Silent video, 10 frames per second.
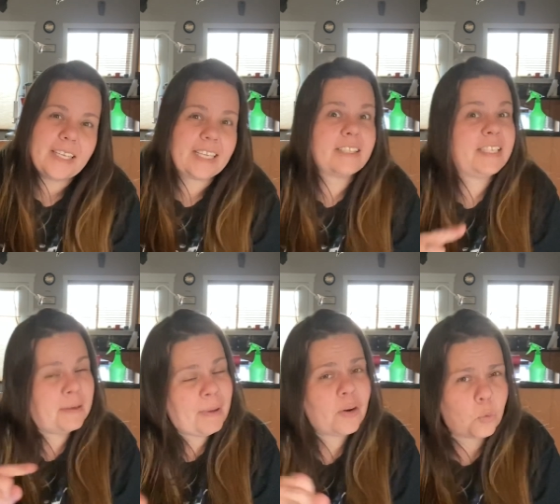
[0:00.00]
Like the
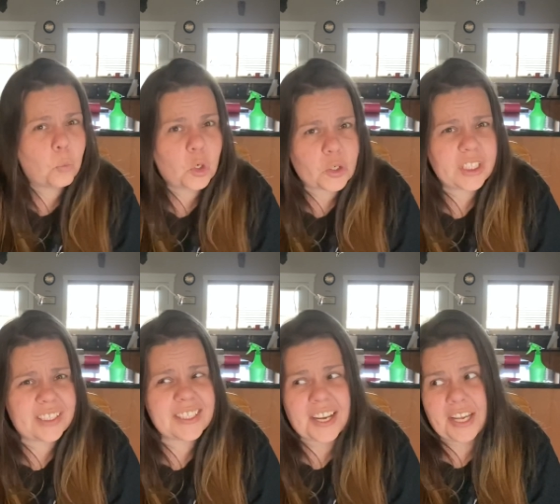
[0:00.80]
amount of work
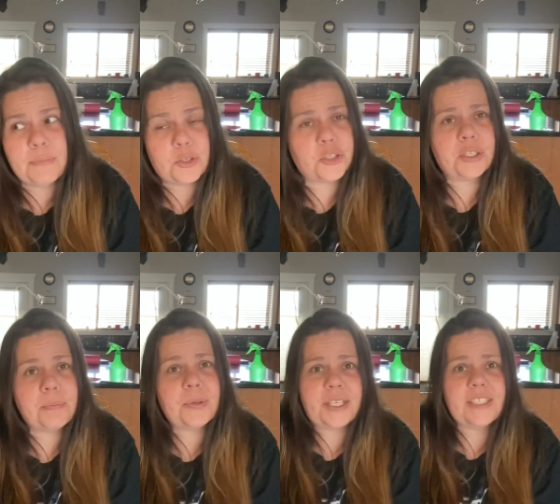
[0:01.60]
and time you're going to
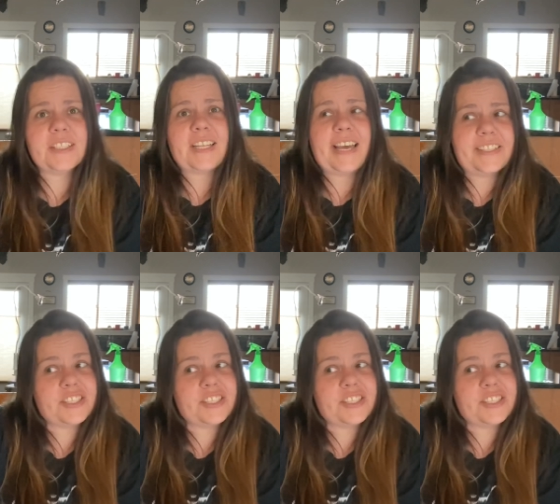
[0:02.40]
put into that is